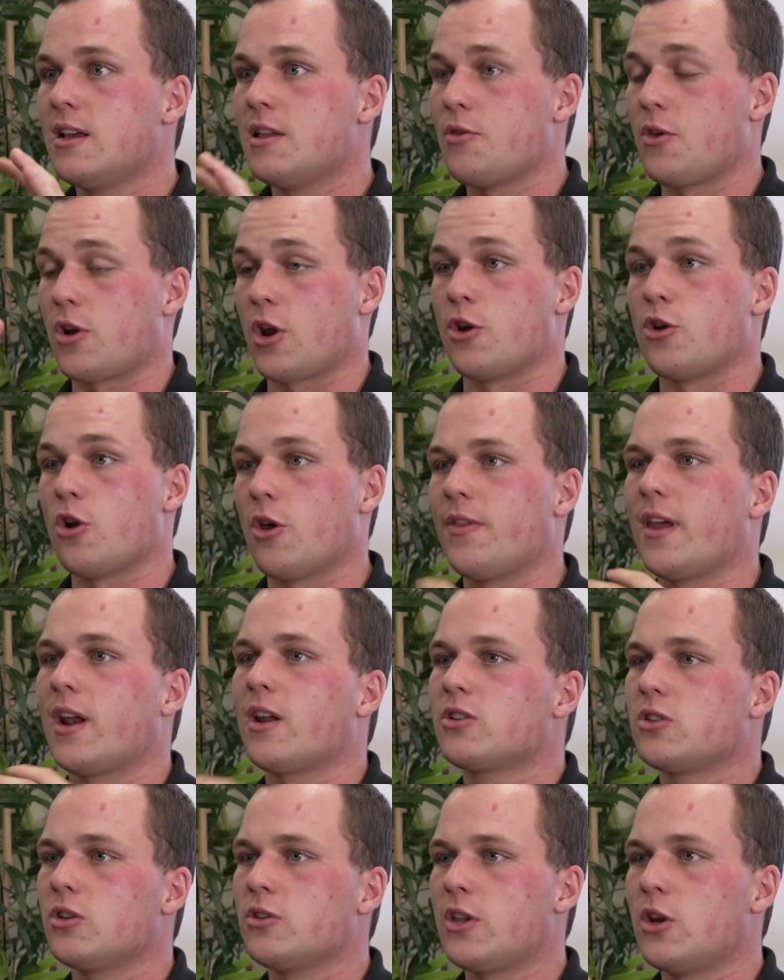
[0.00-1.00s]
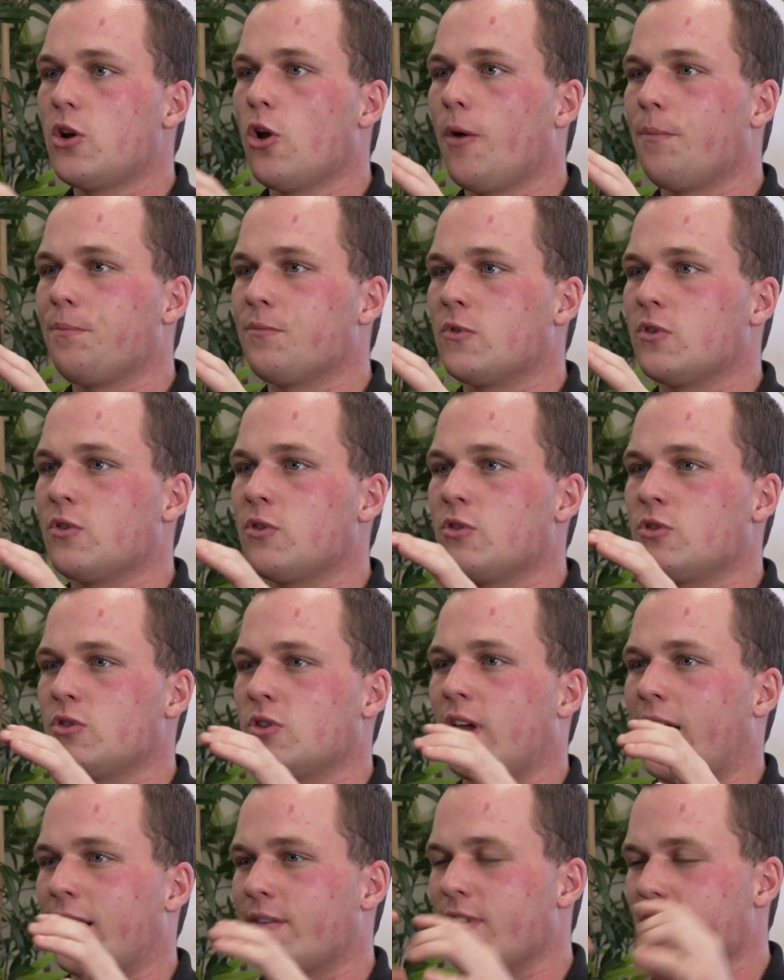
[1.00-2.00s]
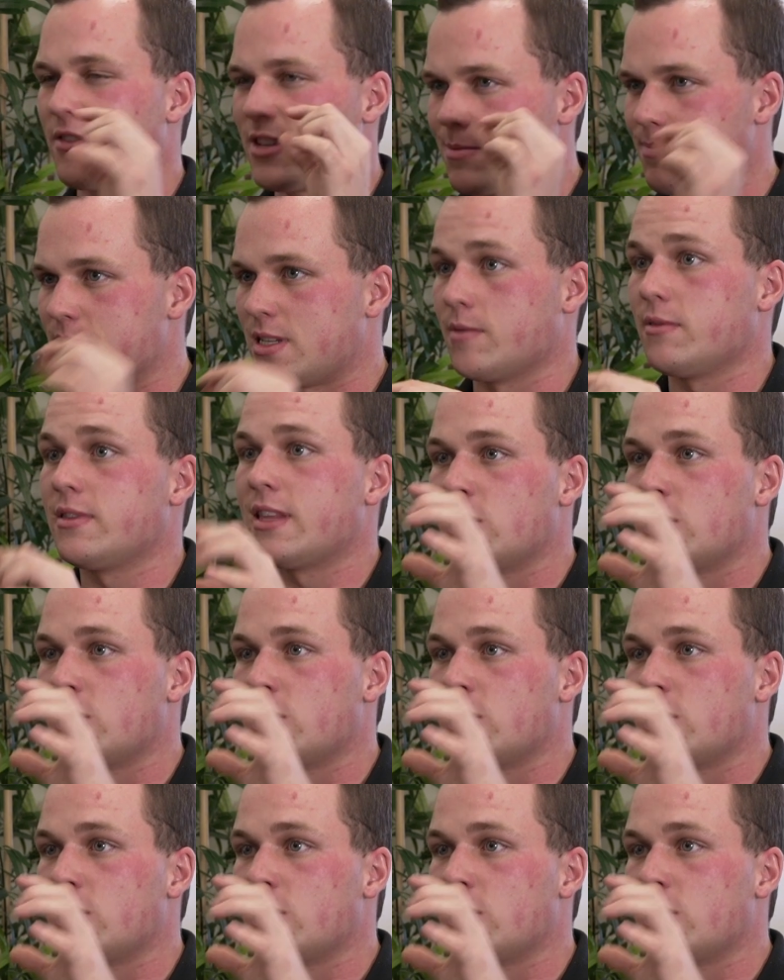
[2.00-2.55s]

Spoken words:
that I know, they're not like very specific,